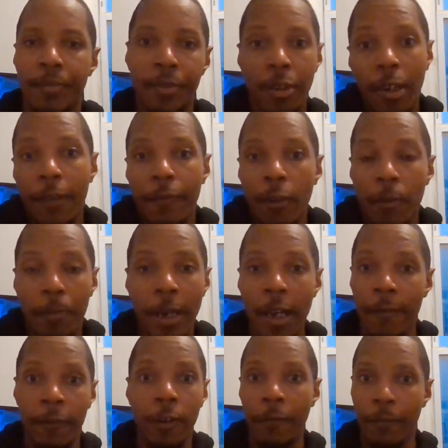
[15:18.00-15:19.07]
So I feel
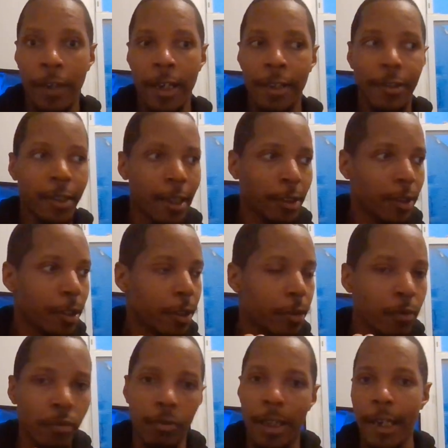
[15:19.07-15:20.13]
bad for the fans that actually
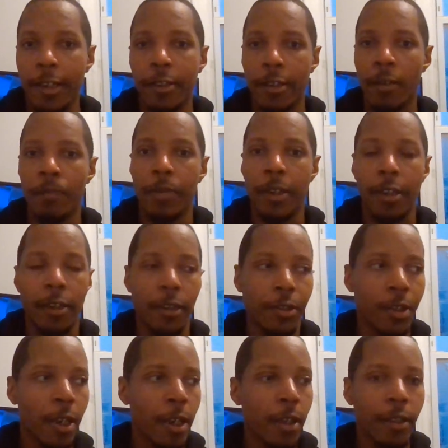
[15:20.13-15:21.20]
do like them
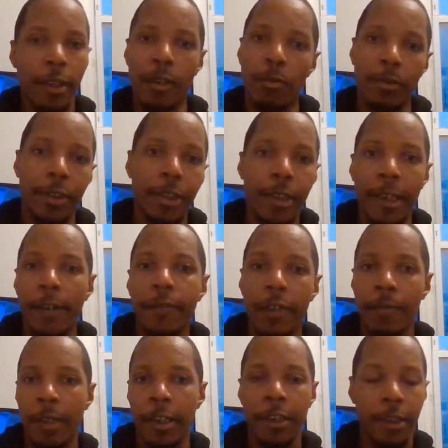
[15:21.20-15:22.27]
because they don't give
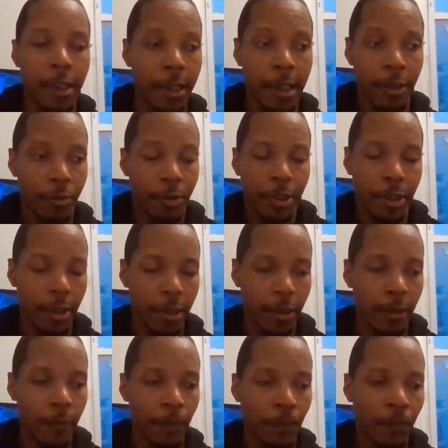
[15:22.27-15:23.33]
them anything interesting
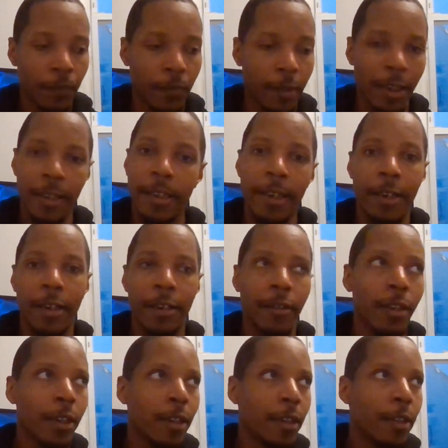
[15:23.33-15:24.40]
yeah,
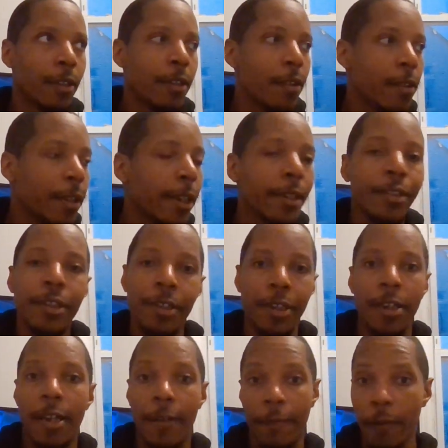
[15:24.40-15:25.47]
this
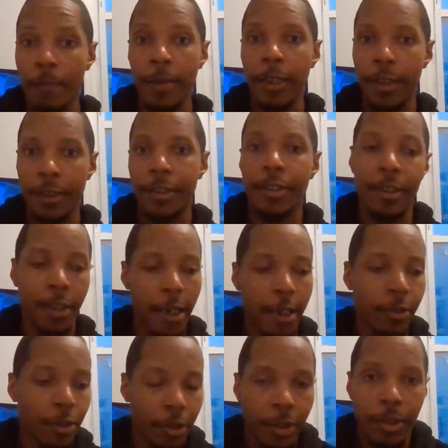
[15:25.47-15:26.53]
isn't for me. This is an
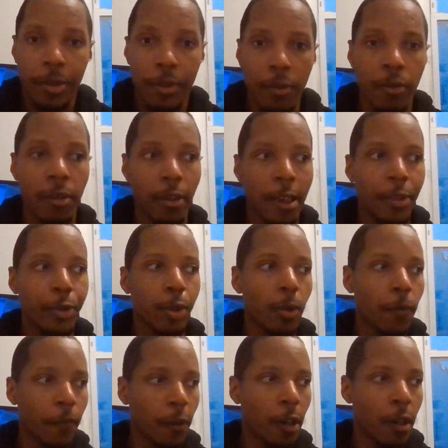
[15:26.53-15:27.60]
interesting storyline
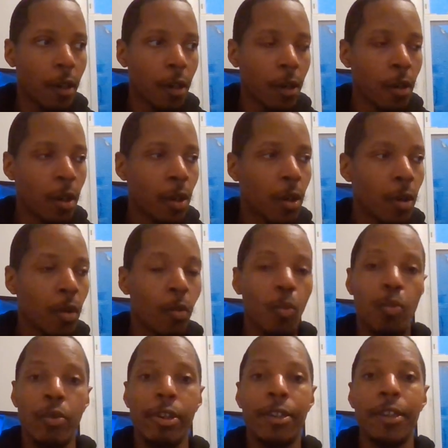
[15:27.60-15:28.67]
so far.
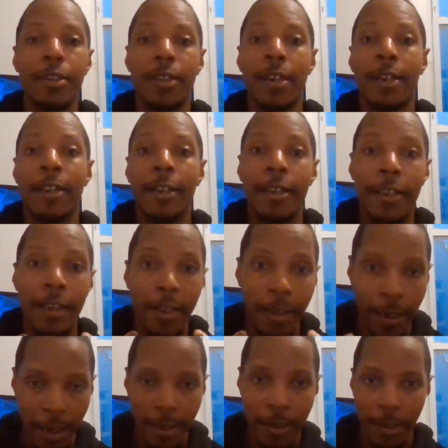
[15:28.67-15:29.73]
We just got to
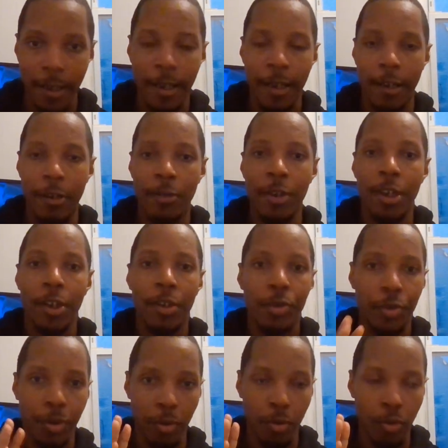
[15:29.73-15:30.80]
get there
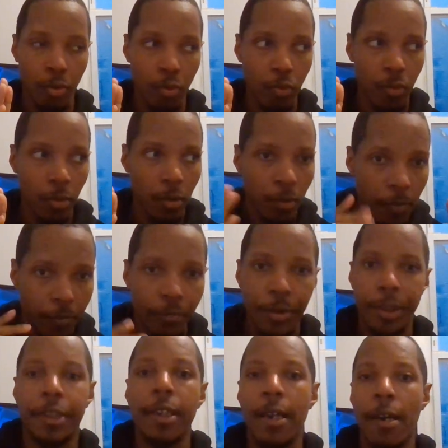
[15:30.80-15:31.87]
to
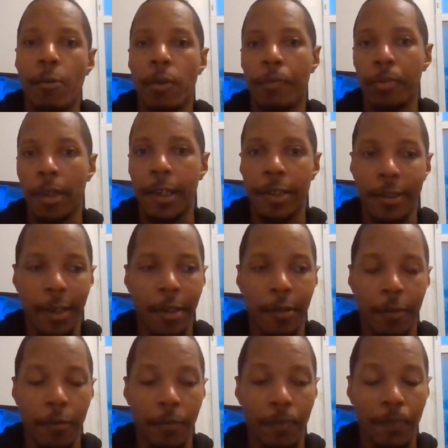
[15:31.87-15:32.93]
see how it plays
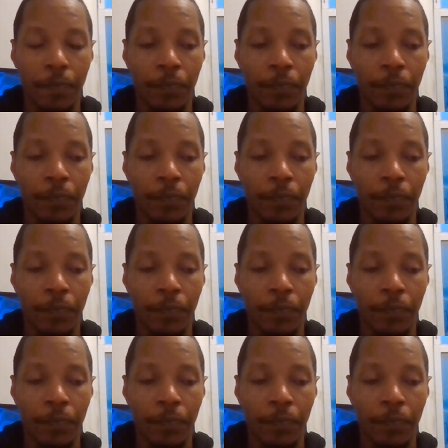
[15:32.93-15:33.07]
out,